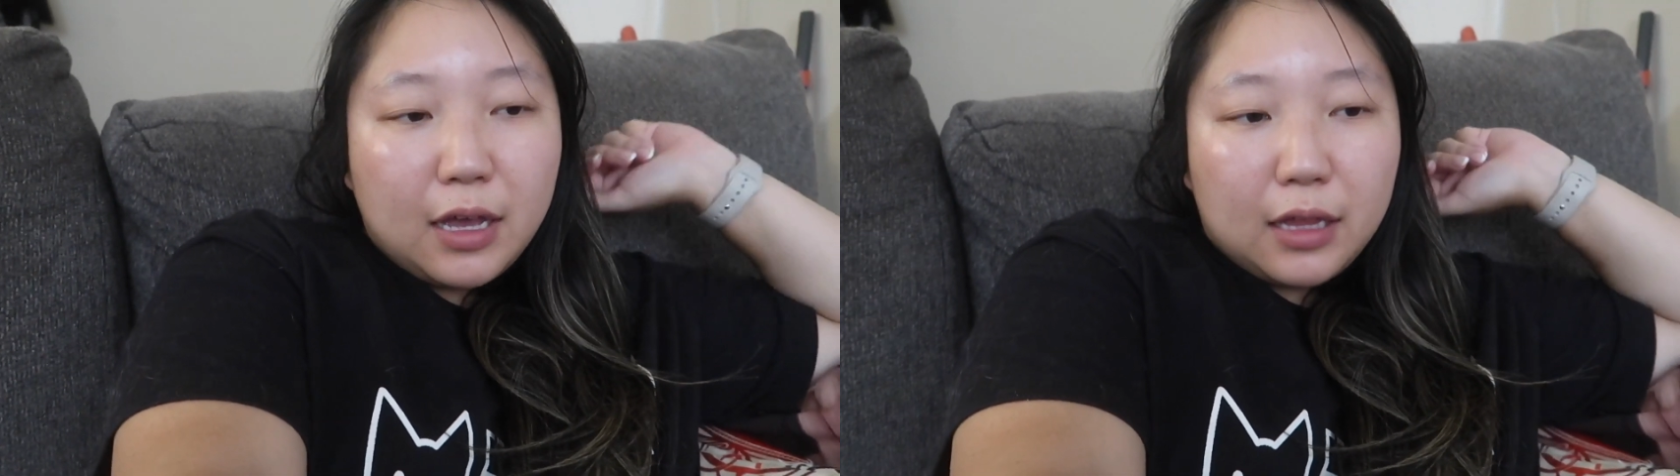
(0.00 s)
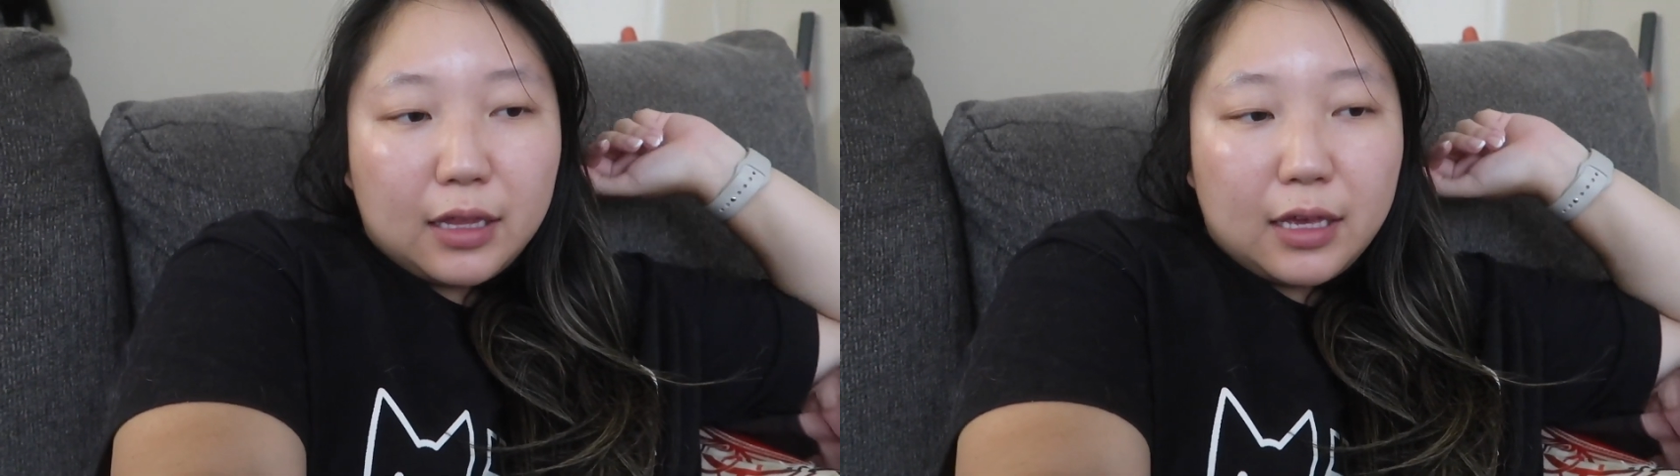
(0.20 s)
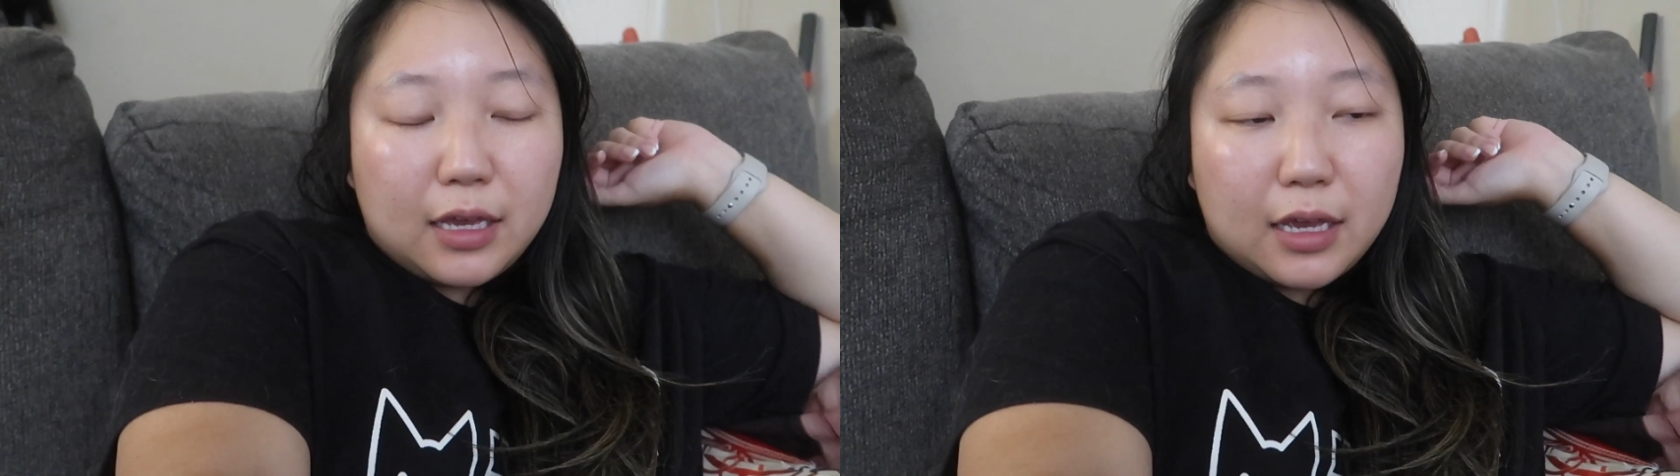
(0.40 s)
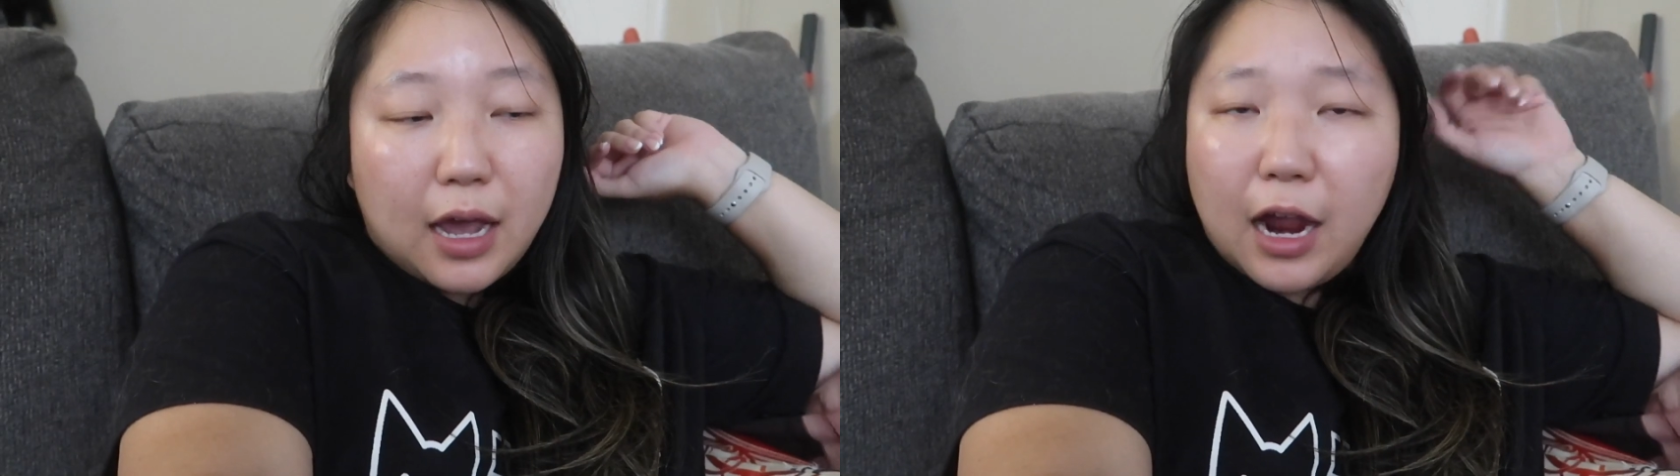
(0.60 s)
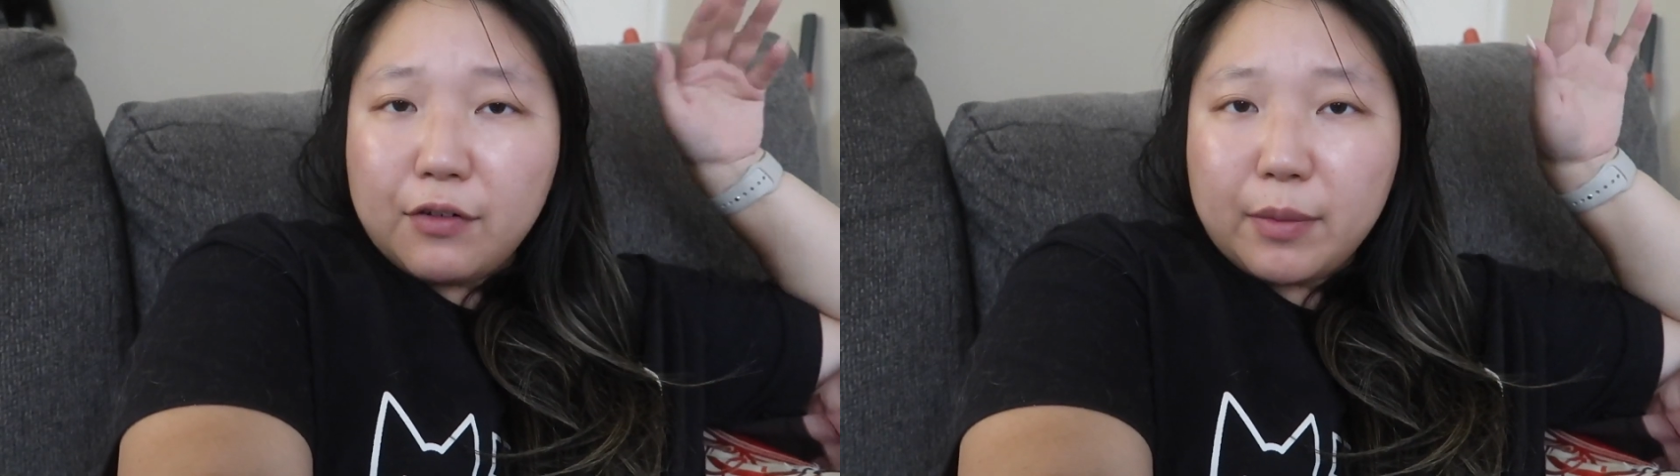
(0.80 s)
the
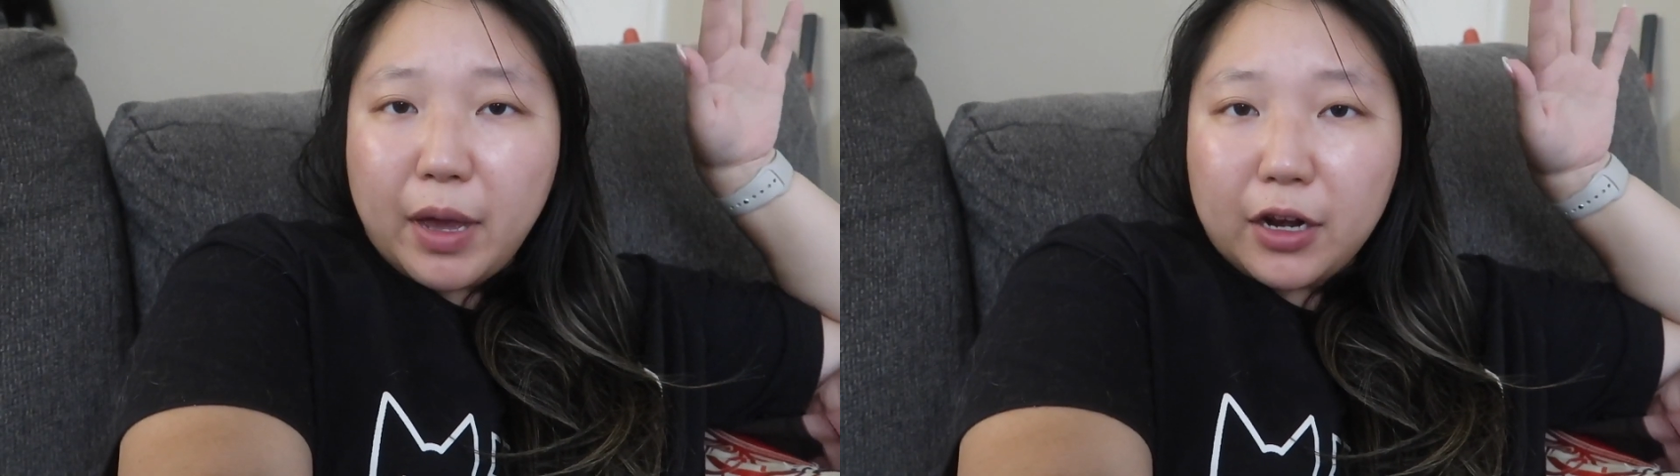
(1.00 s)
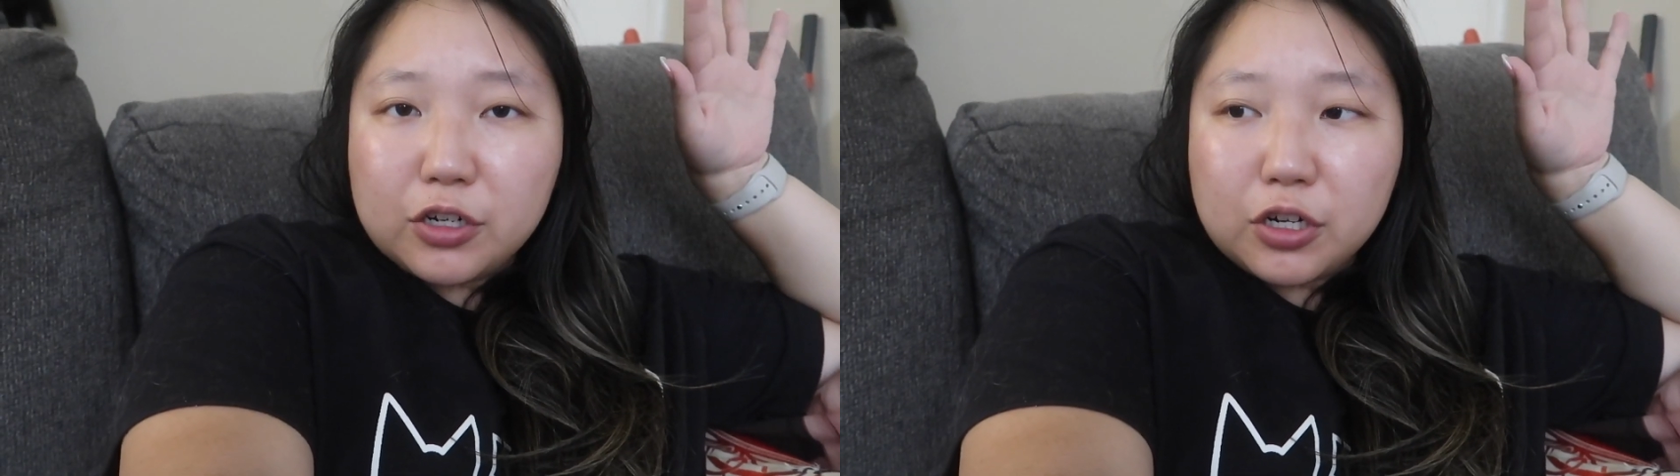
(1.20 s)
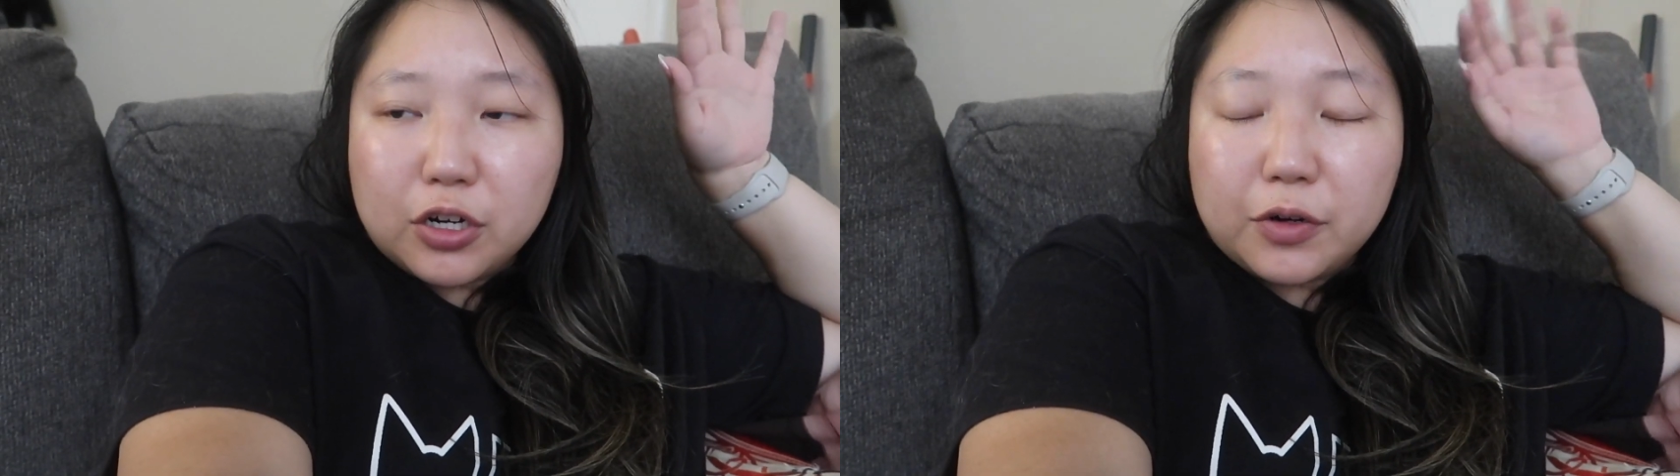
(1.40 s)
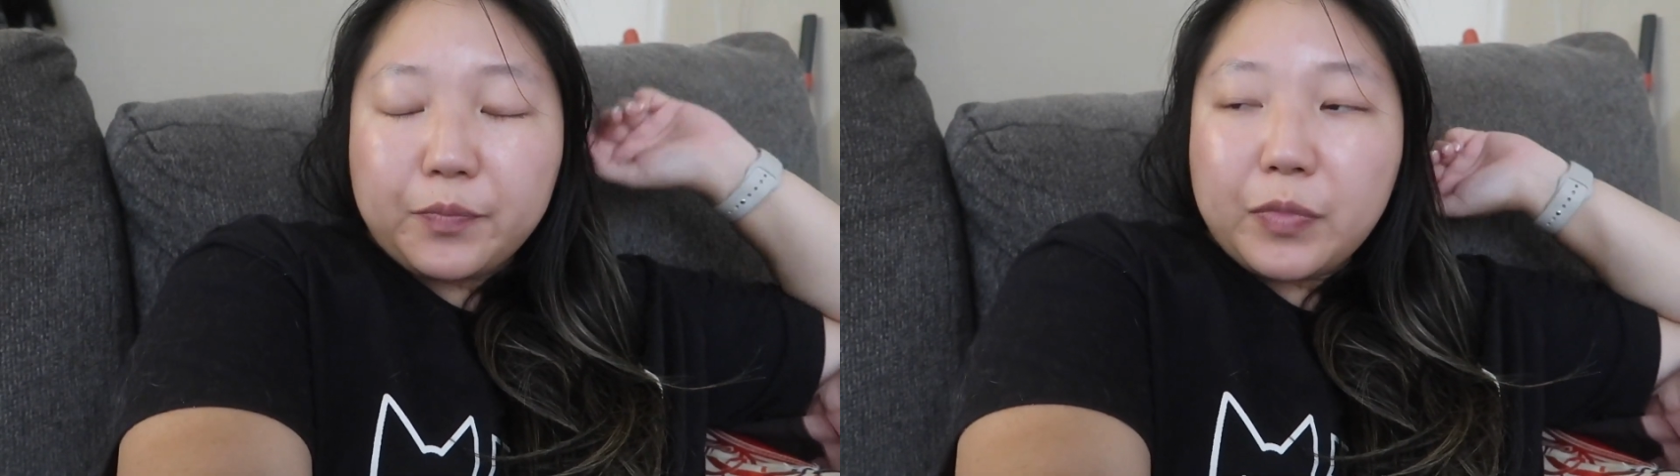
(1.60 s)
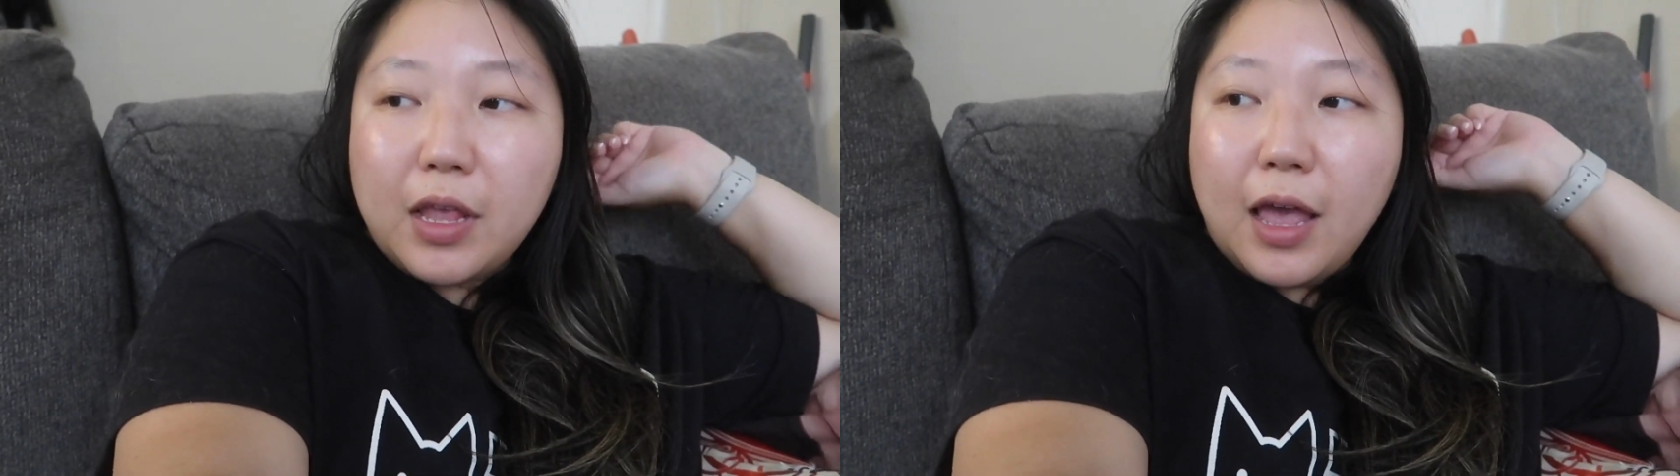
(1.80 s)
hiring manager.